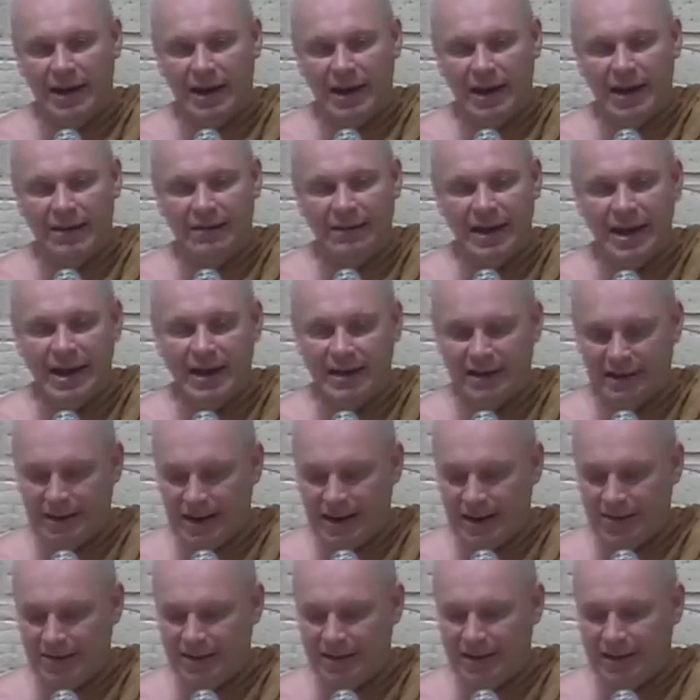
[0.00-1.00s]
And that,
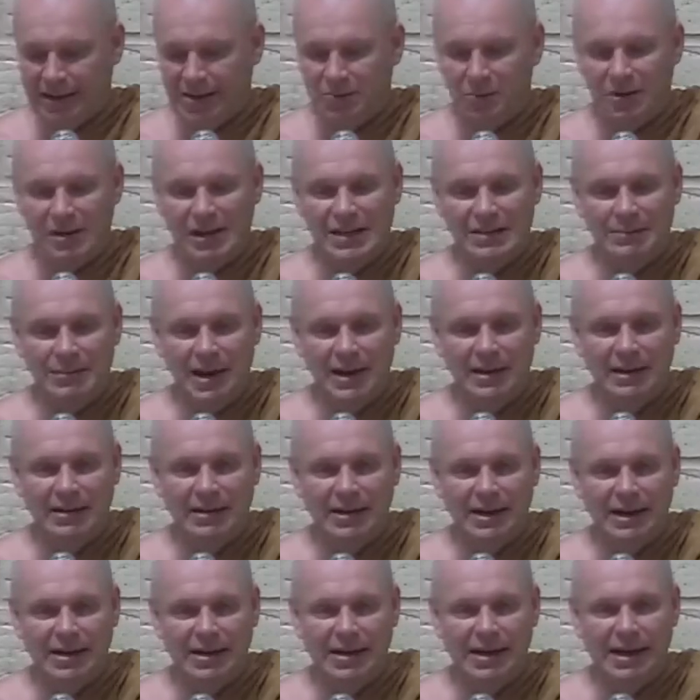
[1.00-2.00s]
I think, is what is meant
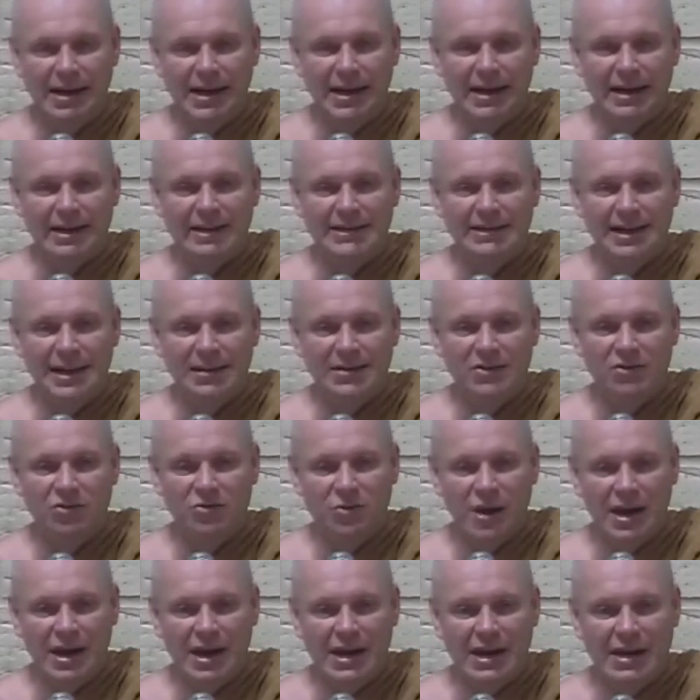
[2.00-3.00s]
here, is that
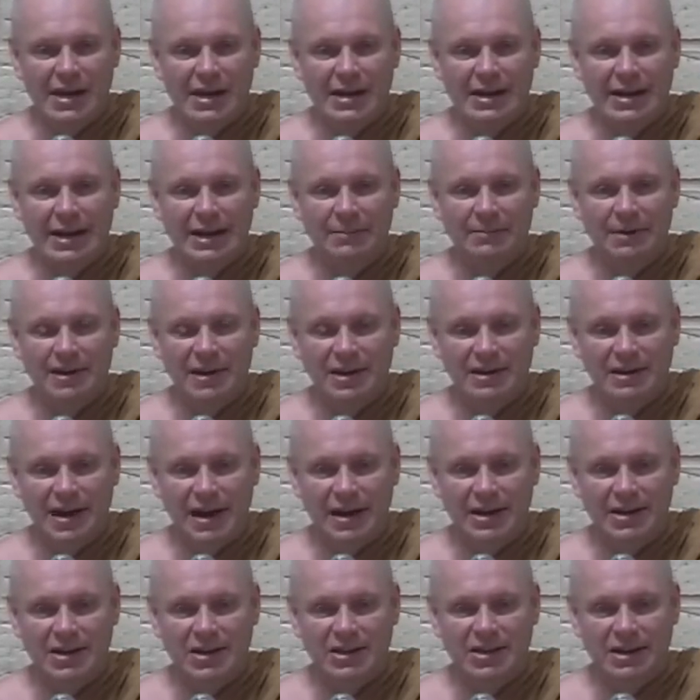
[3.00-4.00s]
training in
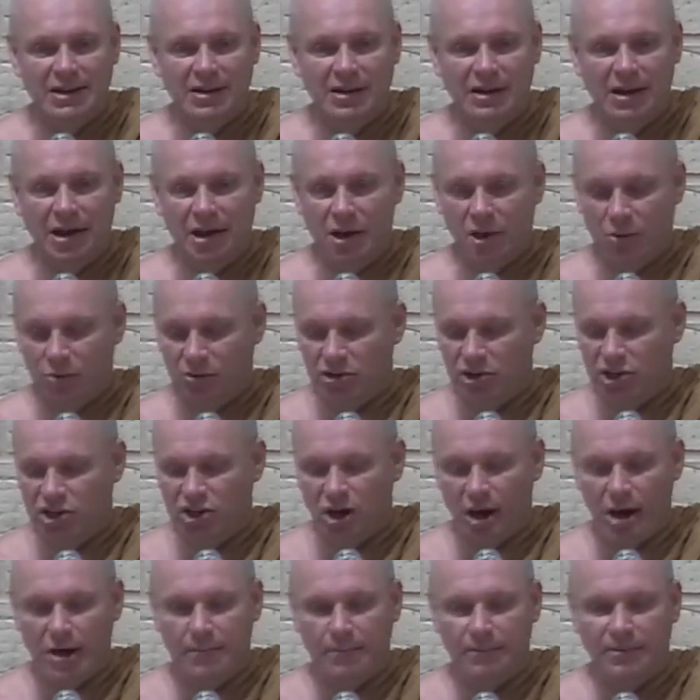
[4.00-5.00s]
meditation which
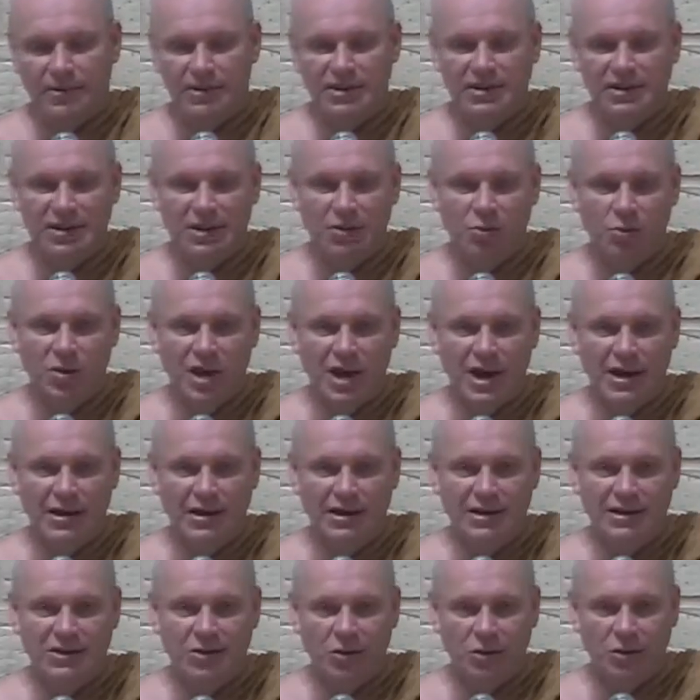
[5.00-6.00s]
sharpens the
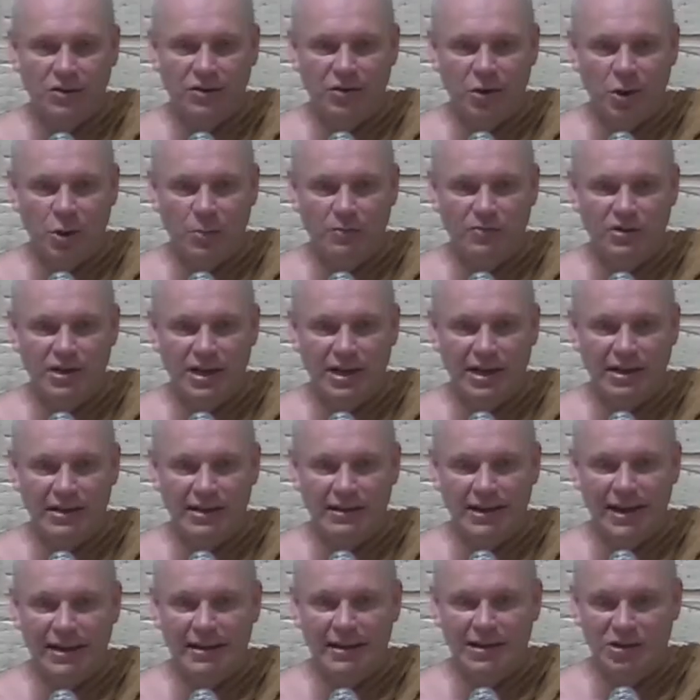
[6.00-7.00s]
awareness on the object.
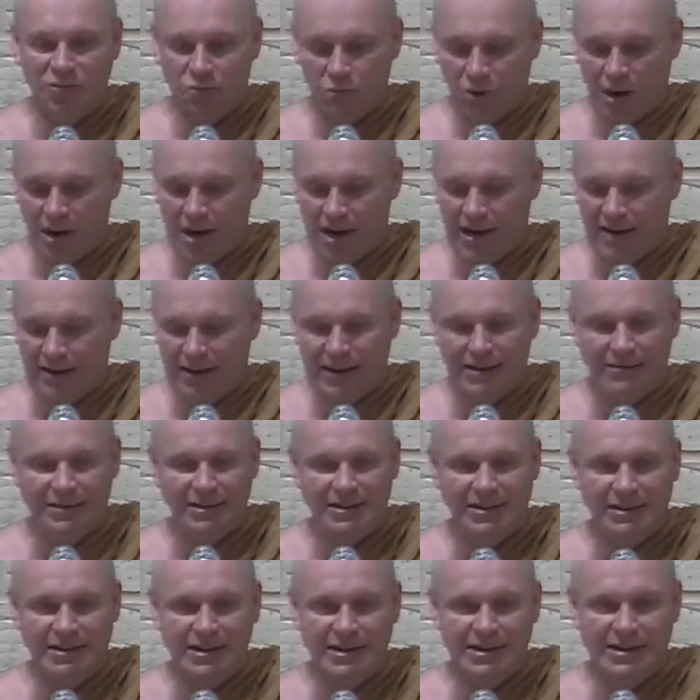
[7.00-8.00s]
And that is why there
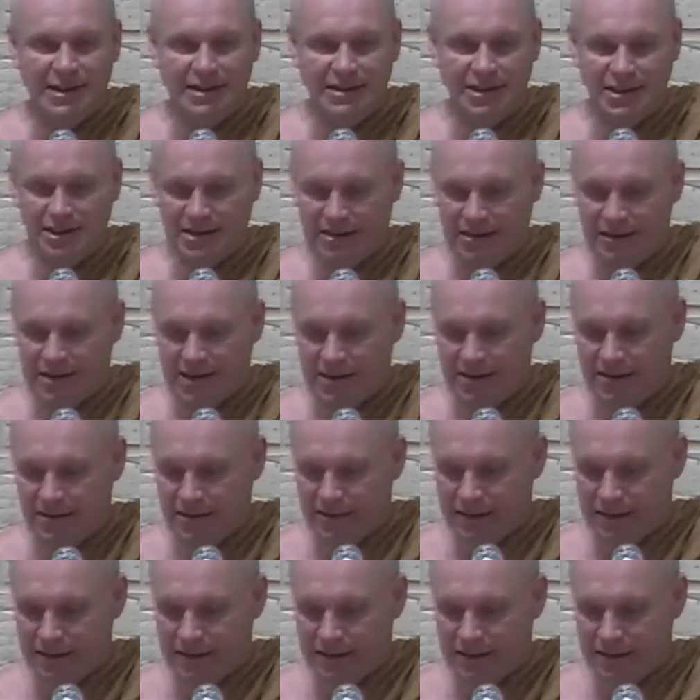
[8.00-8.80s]
is a distinction here.